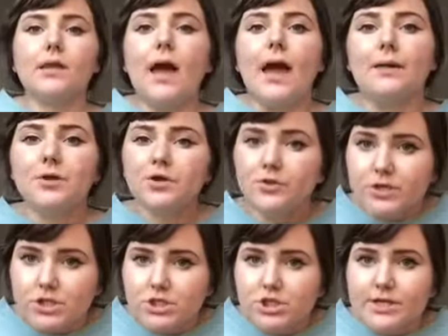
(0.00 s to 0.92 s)
I'm a
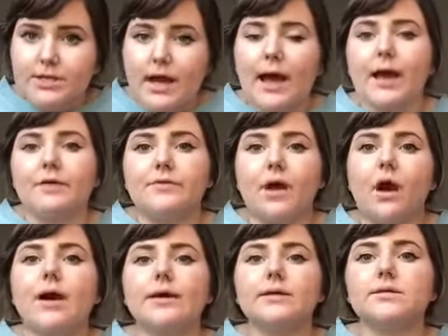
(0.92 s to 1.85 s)
Christian. I have
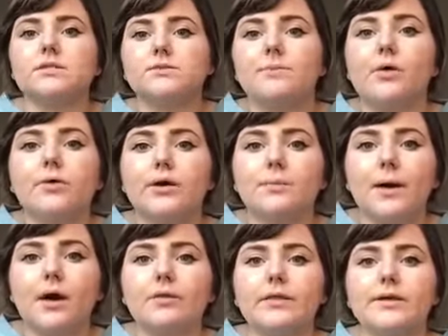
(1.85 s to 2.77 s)
not spoken
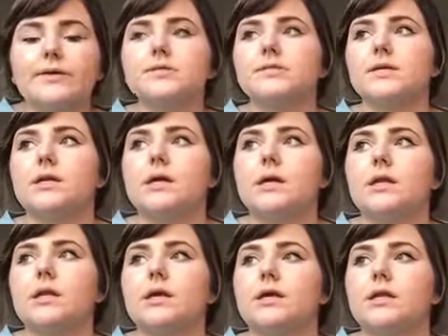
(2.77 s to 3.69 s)
about this
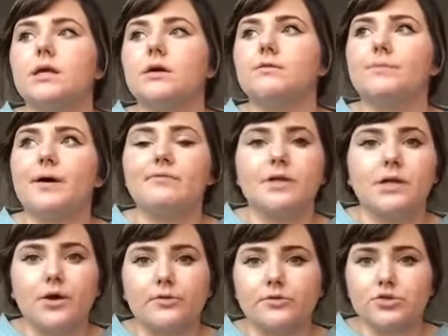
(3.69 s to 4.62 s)
in any of my
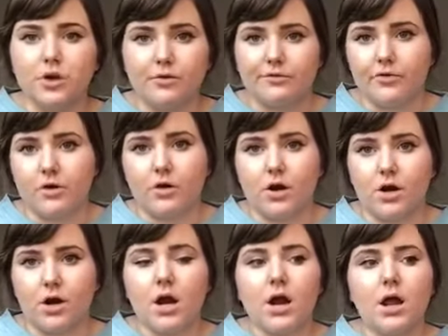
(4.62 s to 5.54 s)
videos so
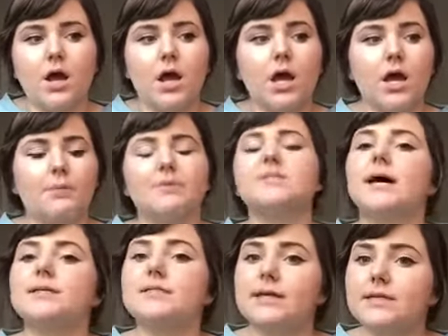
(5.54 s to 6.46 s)
far.
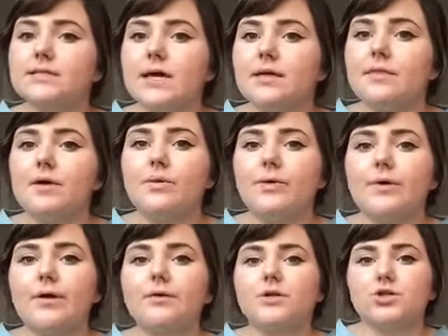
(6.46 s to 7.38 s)
Besides, I did say that we were
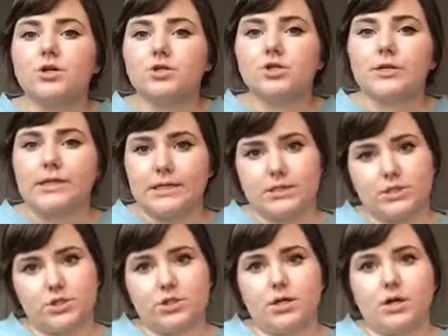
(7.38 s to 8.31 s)
going to church on
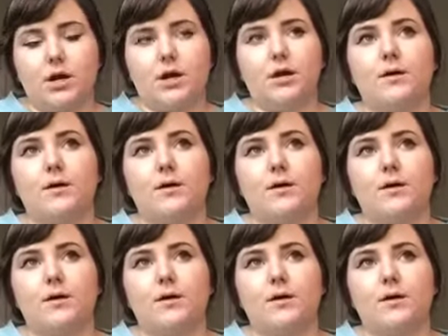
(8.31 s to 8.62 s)
Easter,